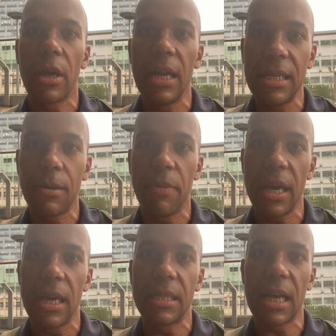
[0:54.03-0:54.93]
You need to
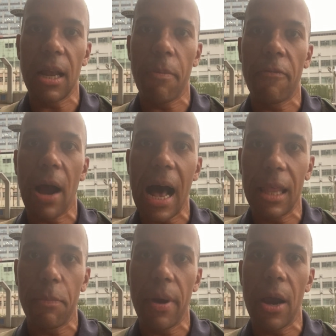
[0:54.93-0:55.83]
be set up for
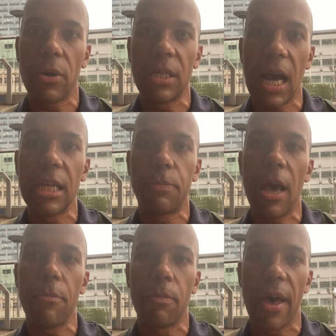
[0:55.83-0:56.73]
Alipay or Chinese
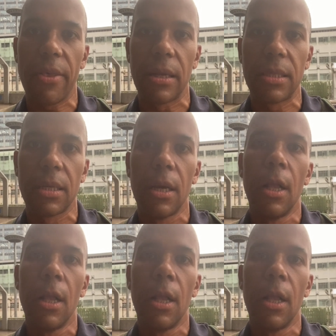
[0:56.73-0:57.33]
payment methods.